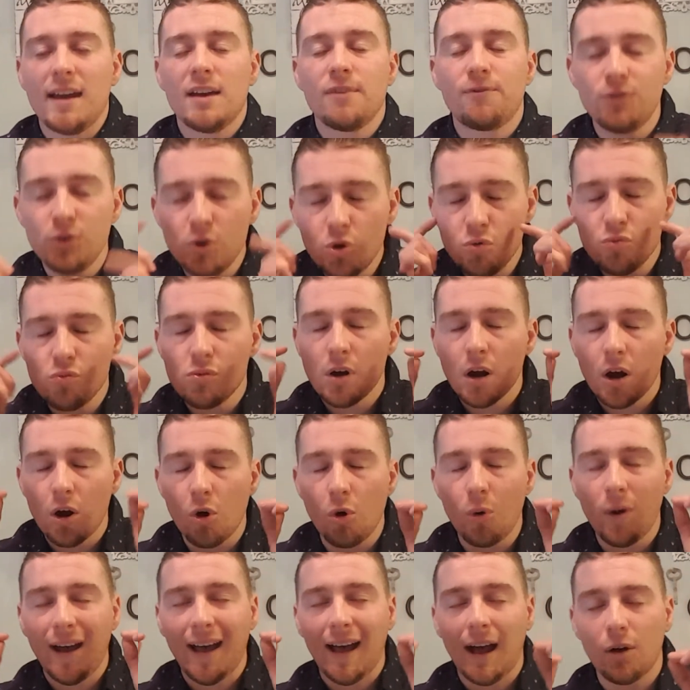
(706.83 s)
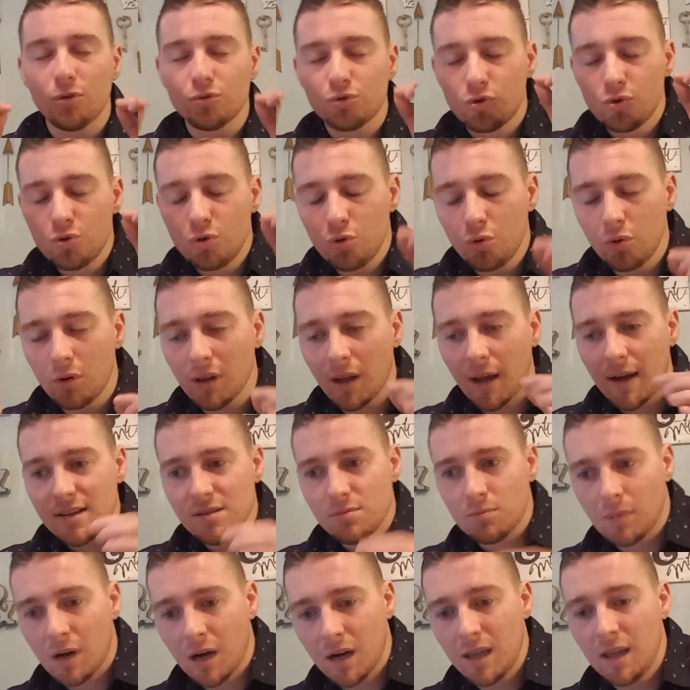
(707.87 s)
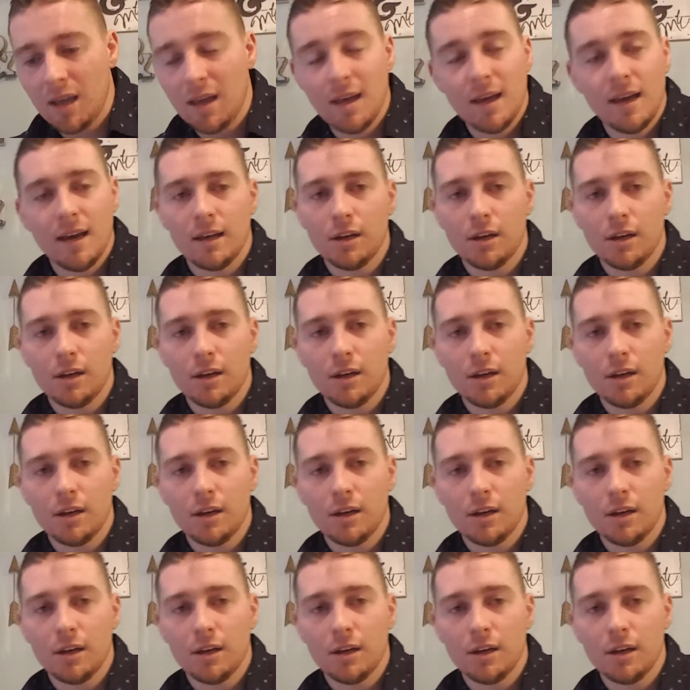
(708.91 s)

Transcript: If you know how to utilize money